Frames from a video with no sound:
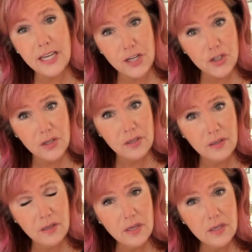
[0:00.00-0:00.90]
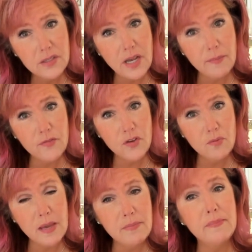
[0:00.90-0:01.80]
teacher some of you
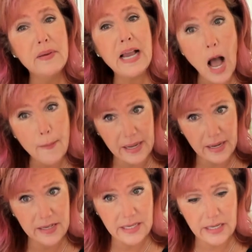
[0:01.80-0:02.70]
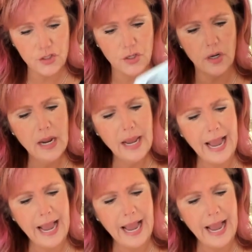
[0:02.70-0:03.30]
may be becoming a teacher.